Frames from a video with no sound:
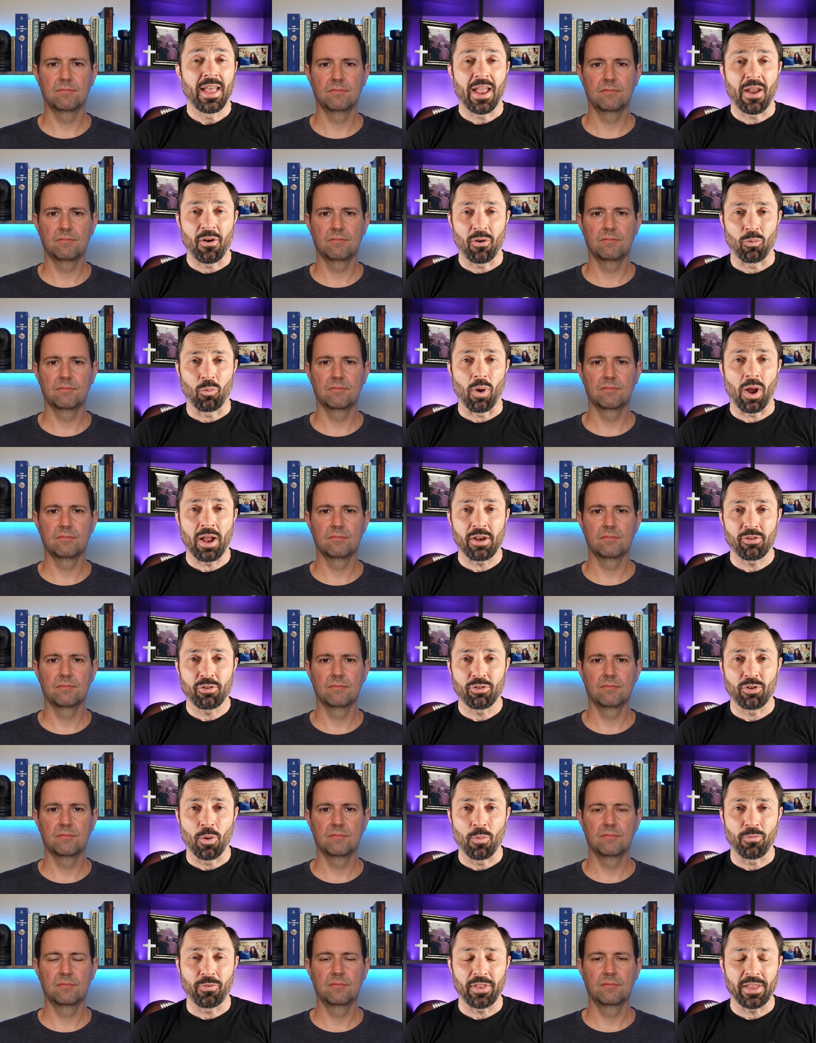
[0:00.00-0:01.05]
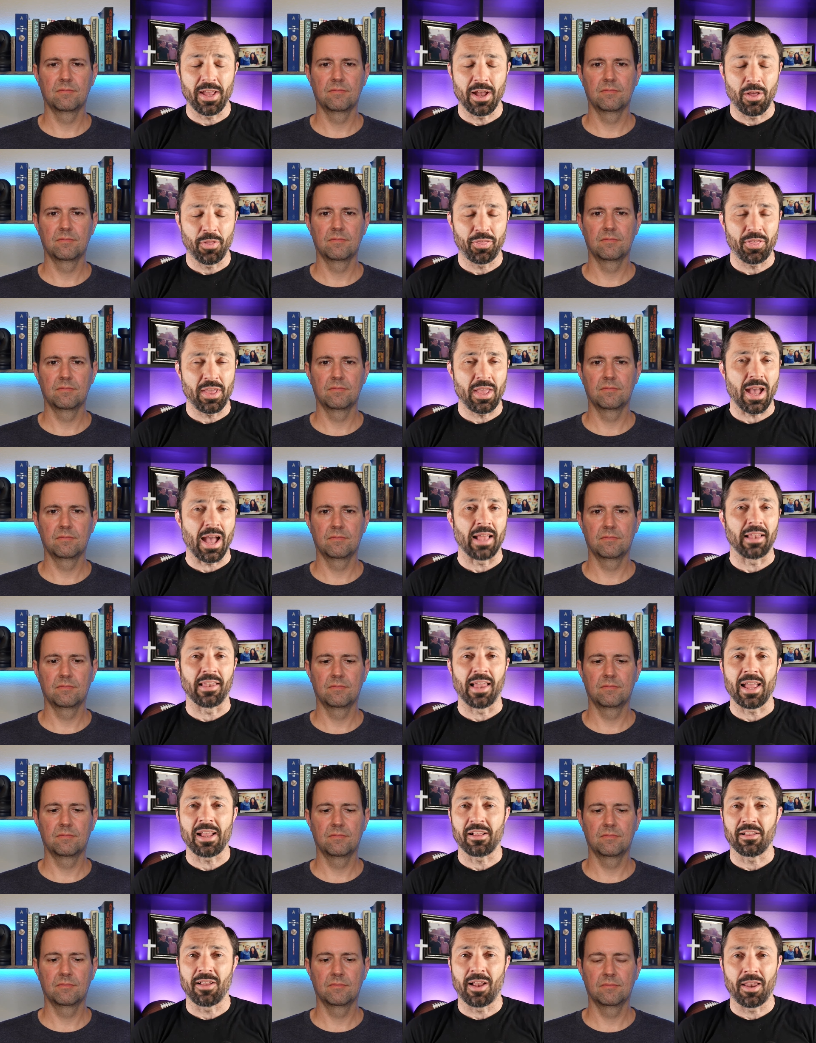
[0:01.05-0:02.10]
Speaker 1: Aaron Rodgers, hopefully healthy. I
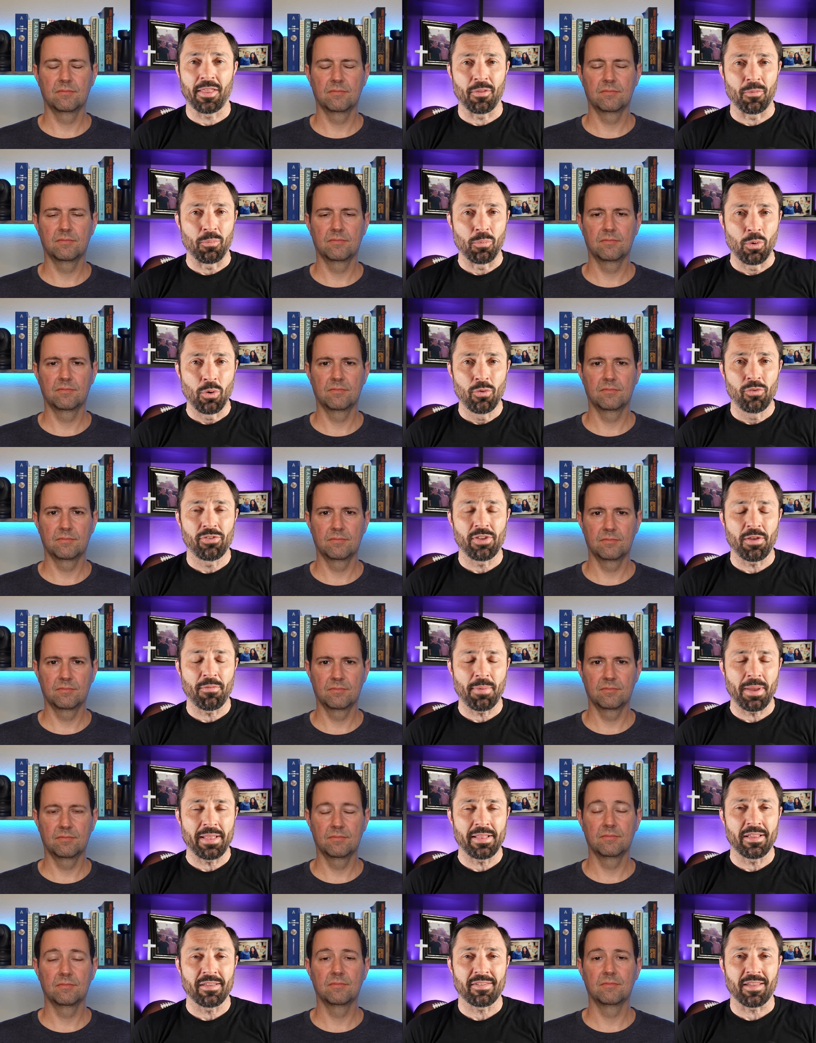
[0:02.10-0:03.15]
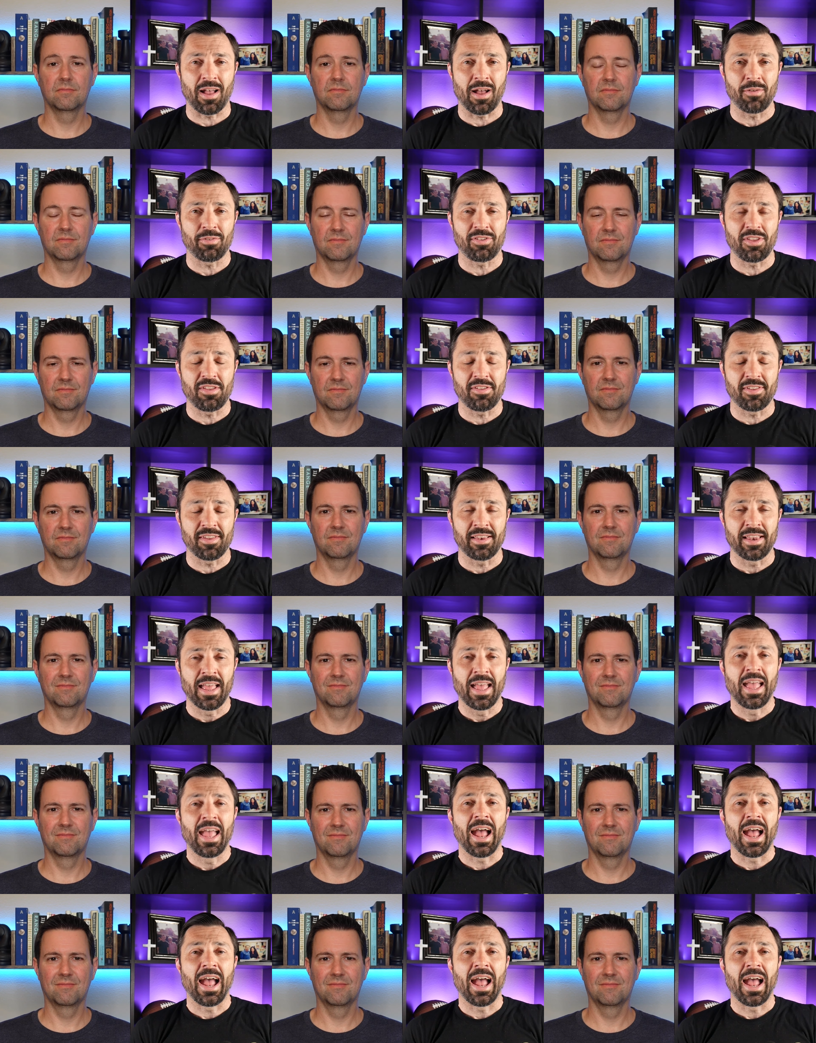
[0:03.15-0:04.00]
like a lot of the moves they've made this offseason.